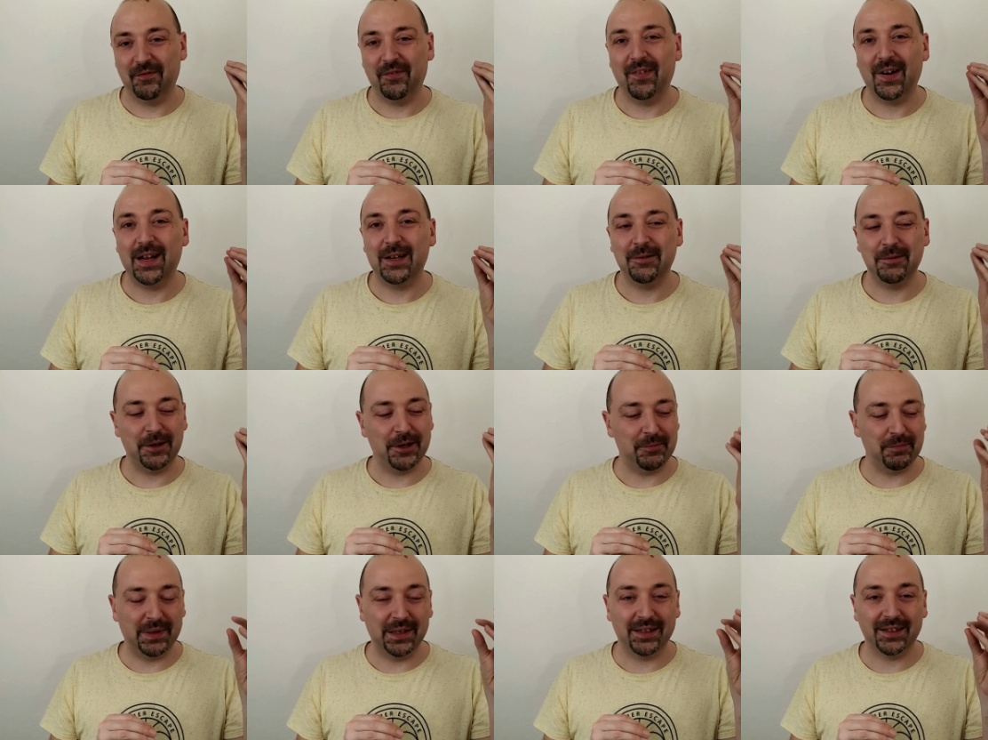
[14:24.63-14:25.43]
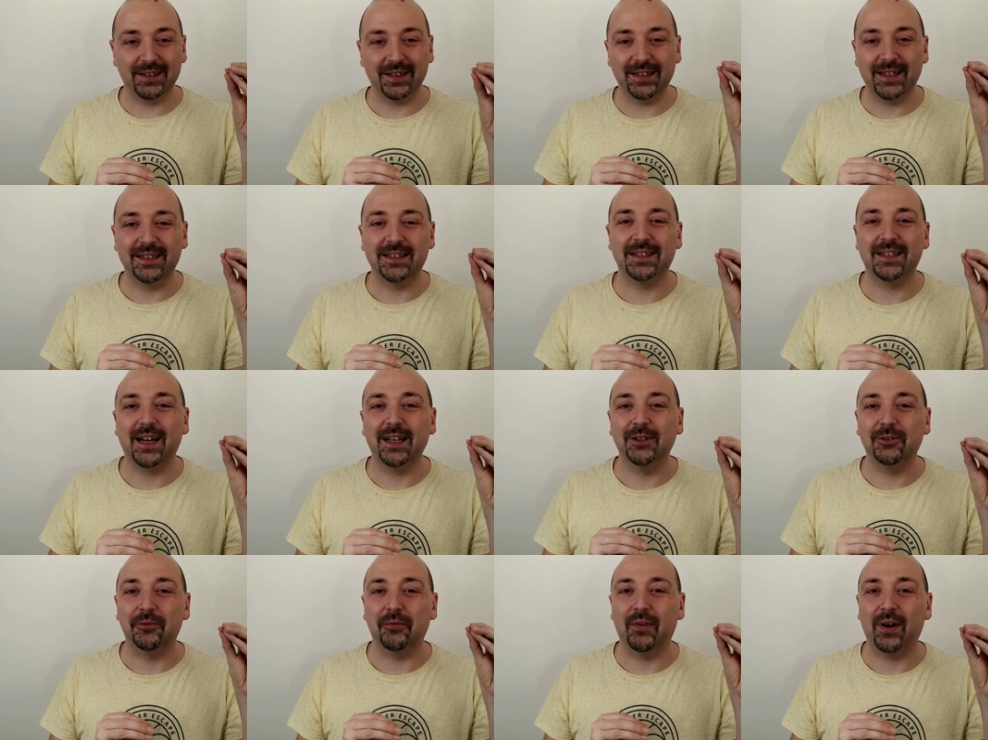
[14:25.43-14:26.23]
bird that's
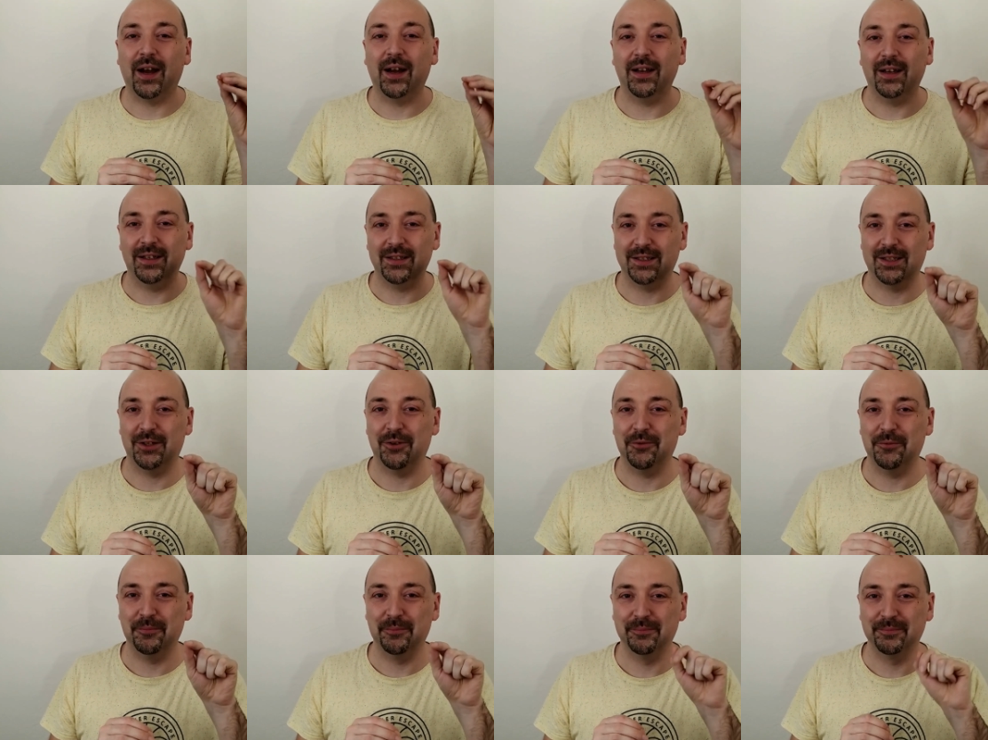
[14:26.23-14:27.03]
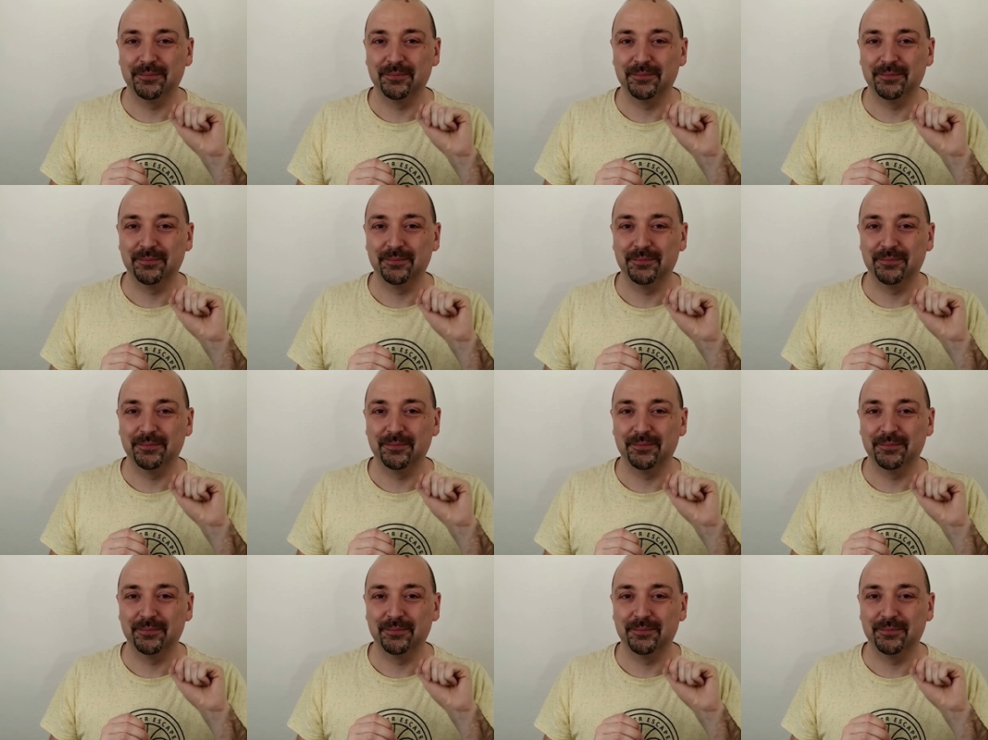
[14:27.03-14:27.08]
trying to fly is you.